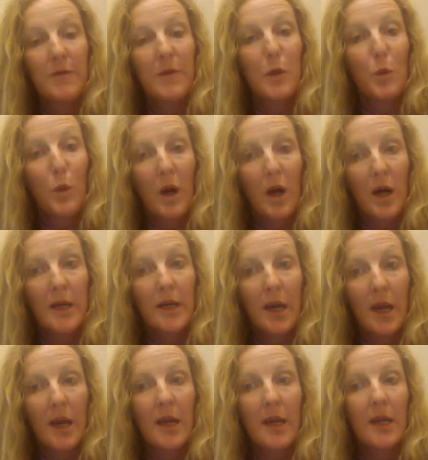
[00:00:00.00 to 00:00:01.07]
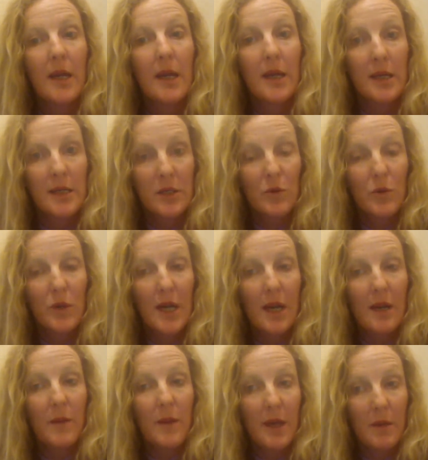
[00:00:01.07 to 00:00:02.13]
And if you want a
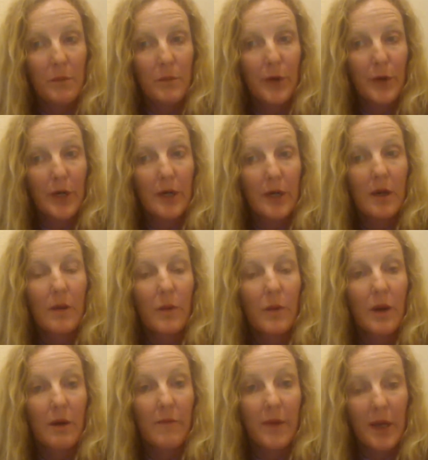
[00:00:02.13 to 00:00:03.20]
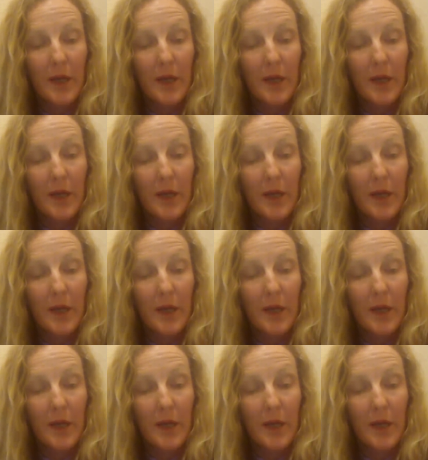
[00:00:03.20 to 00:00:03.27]
History Day theme book,